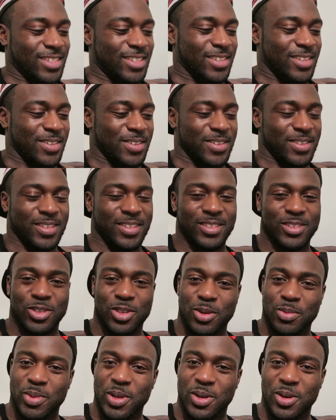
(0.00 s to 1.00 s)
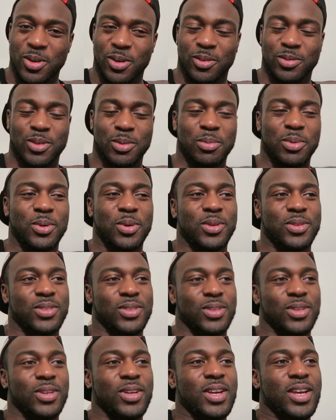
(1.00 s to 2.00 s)
So, and showed me a lot of support.
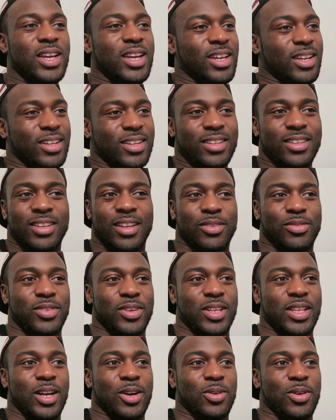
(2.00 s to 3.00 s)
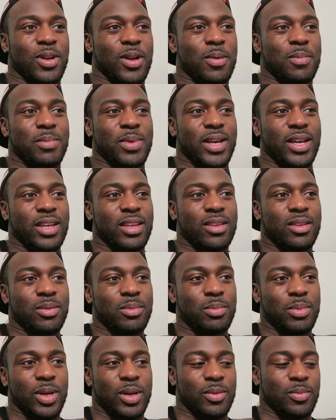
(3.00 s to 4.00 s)
So definitely that will come back.
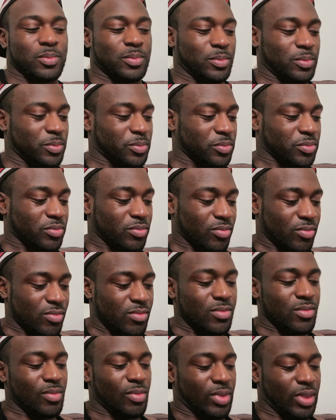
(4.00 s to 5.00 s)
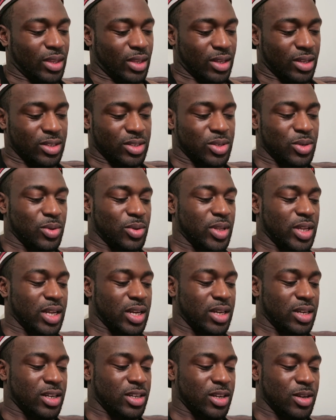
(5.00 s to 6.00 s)
But until
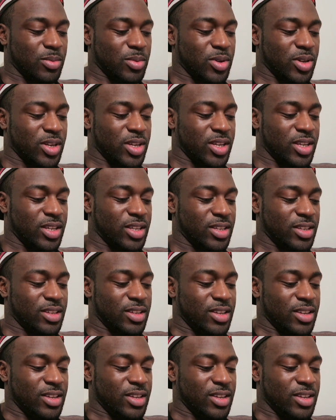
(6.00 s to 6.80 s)
then, I'm going to